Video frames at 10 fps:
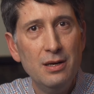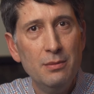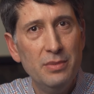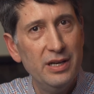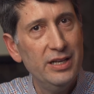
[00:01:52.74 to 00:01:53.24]

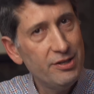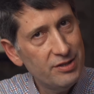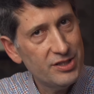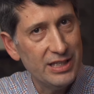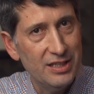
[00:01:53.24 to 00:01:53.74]
But
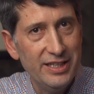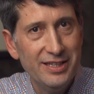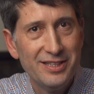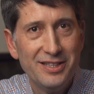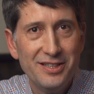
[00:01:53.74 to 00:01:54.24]

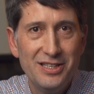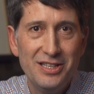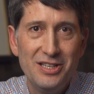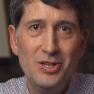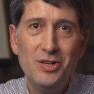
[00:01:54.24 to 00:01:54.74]
interestingly,
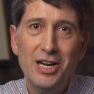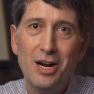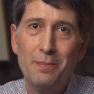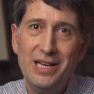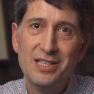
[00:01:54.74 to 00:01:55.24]
the
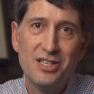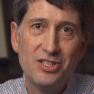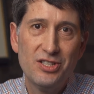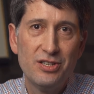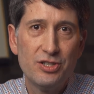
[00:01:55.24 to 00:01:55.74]
UDRP
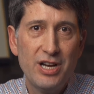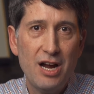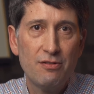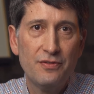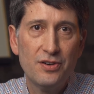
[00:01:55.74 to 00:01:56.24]
decision does
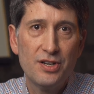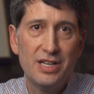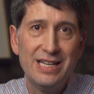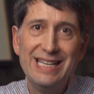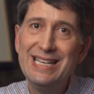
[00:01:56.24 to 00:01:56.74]
not refer
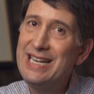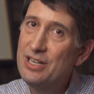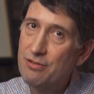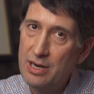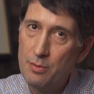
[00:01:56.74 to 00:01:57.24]
to any
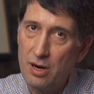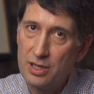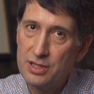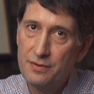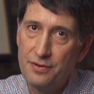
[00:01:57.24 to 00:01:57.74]

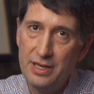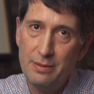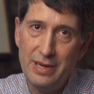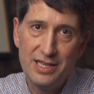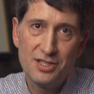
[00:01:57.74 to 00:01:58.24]
trademarks for
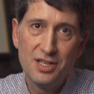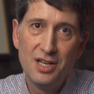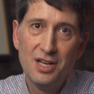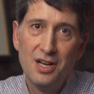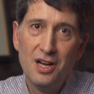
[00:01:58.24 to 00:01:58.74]
MS
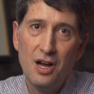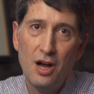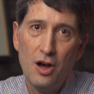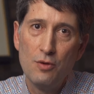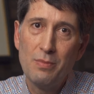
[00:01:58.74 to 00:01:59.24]

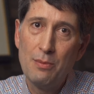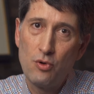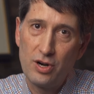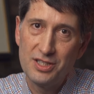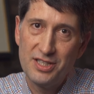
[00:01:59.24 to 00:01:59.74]
owned by
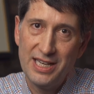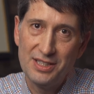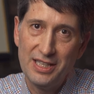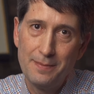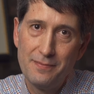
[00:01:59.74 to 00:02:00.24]
Morgan
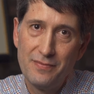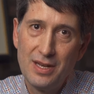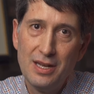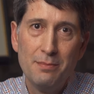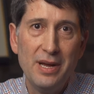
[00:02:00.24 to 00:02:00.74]
Stanley,
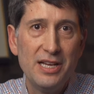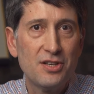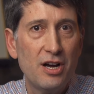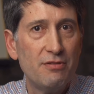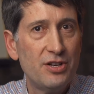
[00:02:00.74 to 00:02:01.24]
based
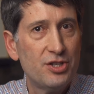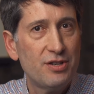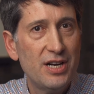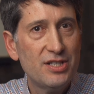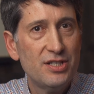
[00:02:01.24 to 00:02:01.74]
on
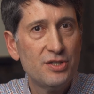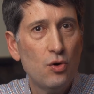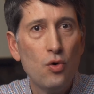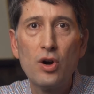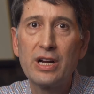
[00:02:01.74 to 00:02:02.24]
registrations
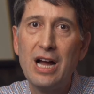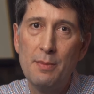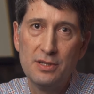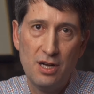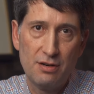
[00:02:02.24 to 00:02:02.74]
or common law